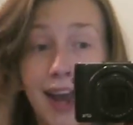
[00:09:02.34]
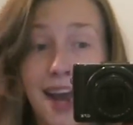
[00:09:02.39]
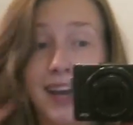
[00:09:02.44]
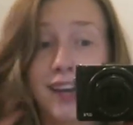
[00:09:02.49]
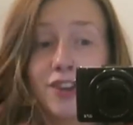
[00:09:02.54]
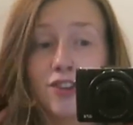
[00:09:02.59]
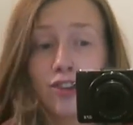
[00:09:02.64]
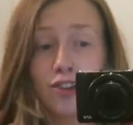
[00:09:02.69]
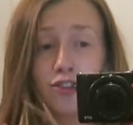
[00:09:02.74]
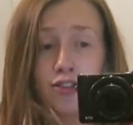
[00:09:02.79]

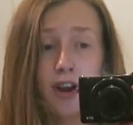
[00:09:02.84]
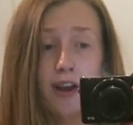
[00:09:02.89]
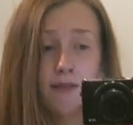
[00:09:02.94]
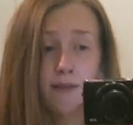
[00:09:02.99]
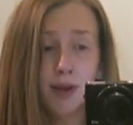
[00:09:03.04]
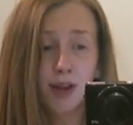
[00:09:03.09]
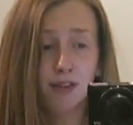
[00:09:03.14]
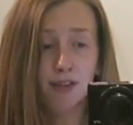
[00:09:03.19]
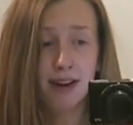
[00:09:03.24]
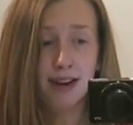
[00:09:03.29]
And it's just
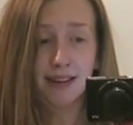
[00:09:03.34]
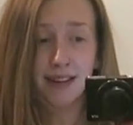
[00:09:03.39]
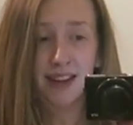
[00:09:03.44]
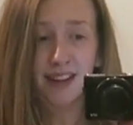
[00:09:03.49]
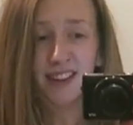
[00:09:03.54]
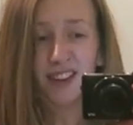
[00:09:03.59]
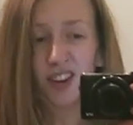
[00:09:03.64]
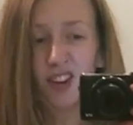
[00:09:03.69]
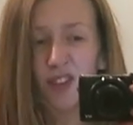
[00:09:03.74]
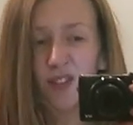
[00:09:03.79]
driving me crazy
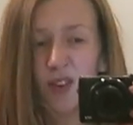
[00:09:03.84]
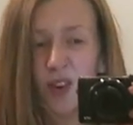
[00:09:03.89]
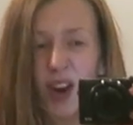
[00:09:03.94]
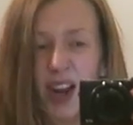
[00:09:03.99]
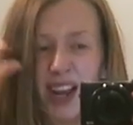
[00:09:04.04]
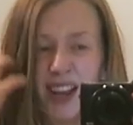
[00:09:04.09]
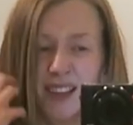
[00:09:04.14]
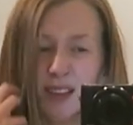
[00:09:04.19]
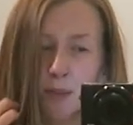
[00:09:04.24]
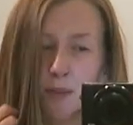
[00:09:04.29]
because I just feel
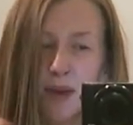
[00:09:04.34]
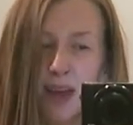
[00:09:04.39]
like it's a